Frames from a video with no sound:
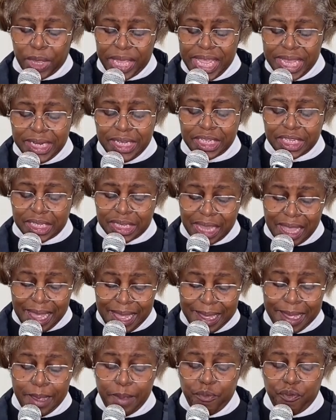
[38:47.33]
It is
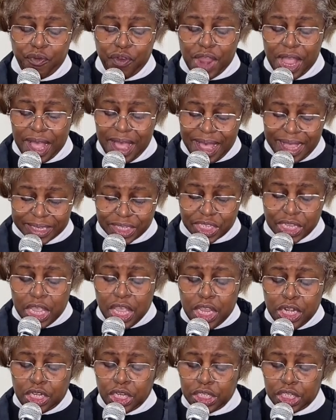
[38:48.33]
time for us
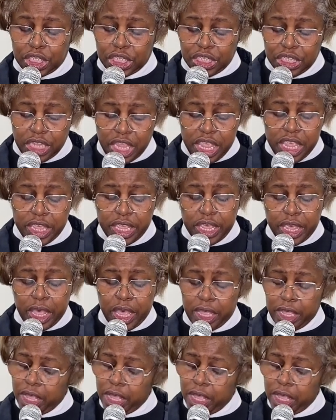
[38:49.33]
to seek